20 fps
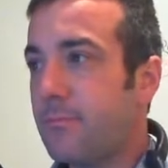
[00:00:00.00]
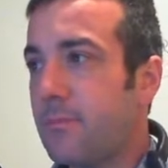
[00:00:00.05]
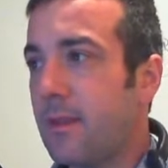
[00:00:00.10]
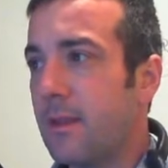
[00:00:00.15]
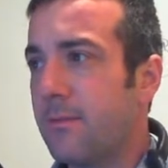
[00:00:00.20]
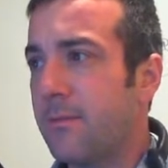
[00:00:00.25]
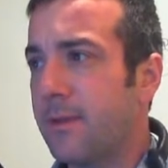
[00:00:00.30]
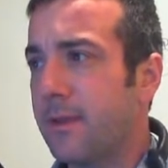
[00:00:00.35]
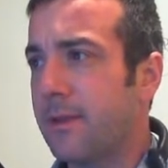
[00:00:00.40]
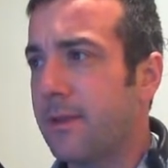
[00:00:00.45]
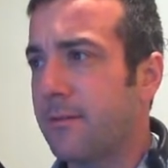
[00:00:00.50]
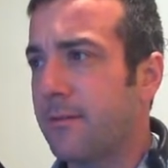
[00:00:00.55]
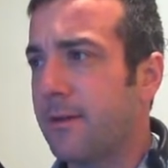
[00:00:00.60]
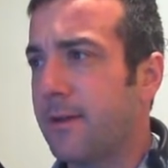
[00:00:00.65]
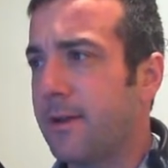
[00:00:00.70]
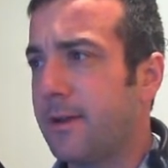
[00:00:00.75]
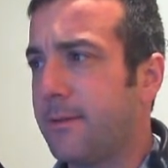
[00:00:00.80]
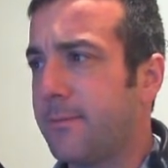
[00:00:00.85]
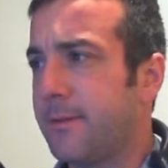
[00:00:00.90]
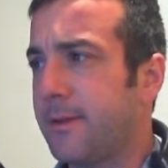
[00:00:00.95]
I'm going to get
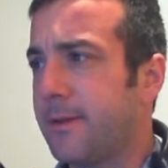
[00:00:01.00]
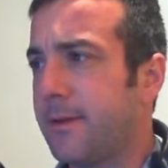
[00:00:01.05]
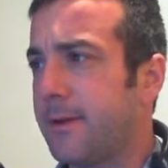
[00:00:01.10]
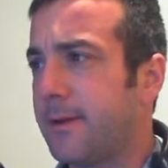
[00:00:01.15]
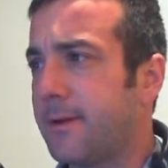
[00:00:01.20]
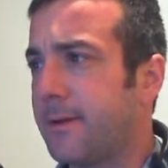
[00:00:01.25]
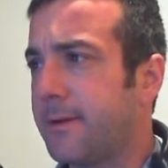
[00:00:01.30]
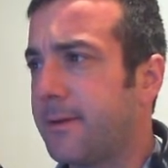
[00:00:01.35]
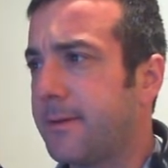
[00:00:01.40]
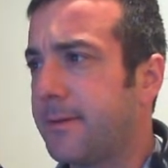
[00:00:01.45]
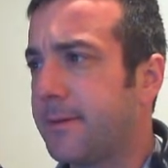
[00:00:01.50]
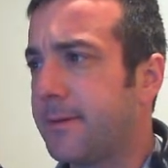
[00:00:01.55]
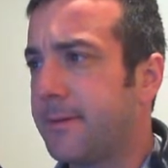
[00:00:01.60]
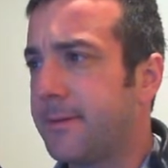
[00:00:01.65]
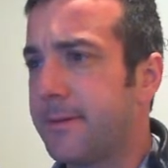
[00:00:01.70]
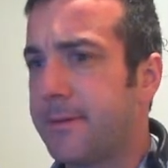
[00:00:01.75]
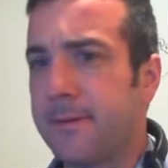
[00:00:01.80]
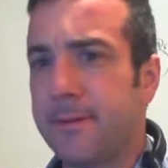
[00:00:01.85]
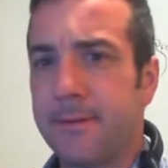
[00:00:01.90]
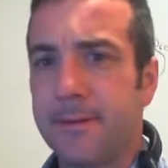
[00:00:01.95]
right up in here.
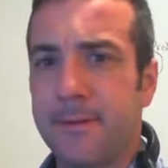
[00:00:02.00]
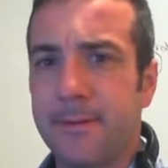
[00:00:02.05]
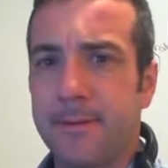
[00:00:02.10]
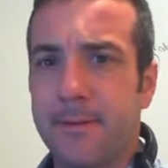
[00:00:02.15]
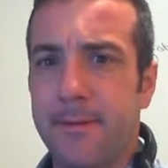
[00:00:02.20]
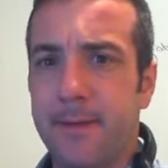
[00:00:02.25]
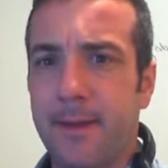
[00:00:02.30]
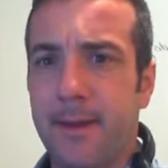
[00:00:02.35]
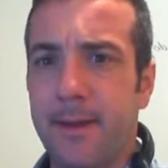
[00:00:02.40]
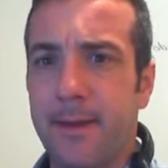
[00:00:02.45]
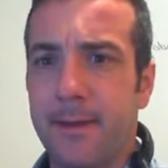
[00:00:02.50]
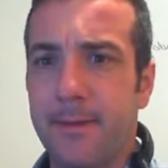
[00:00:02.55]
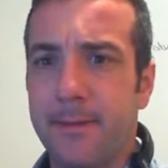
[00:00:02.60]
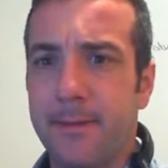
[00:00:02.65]
Yeah.